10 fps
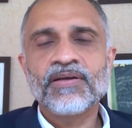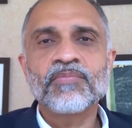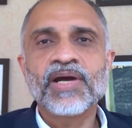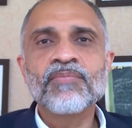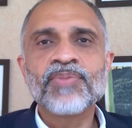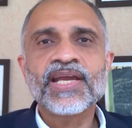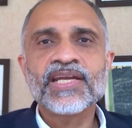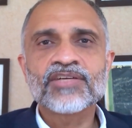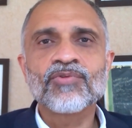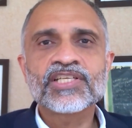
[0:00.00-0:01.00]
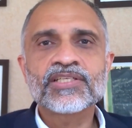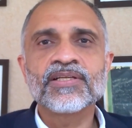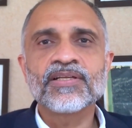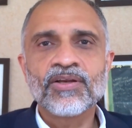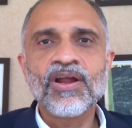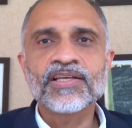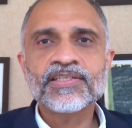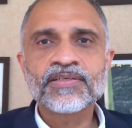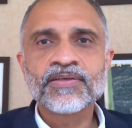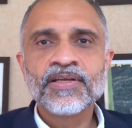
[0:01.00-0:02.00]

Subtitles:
by implication, what is lost